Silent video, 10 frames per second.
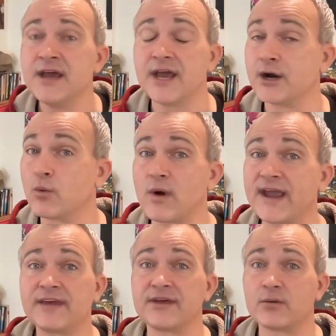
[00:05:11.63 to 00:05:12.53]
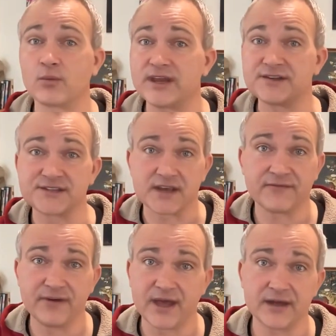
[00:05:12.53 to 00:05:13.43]
in a way that we see
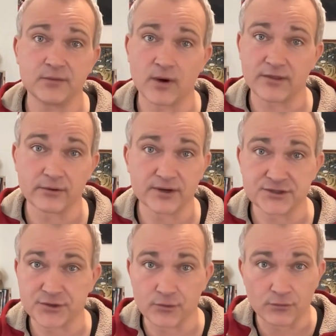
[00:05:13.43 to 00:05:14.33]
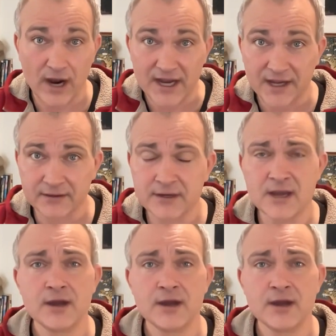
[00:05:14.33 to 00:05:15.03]
fit, whether it's through writing,